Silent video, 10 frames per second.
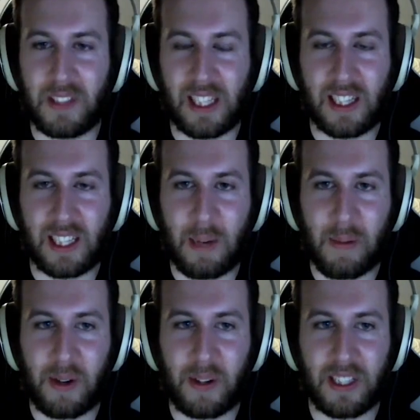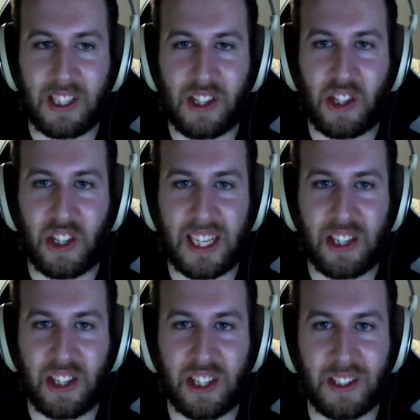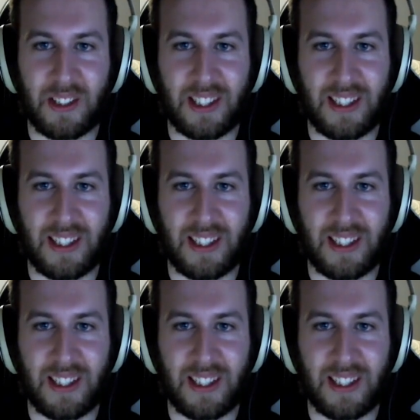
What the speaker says: and then they kept throwing in shitty jokes, and I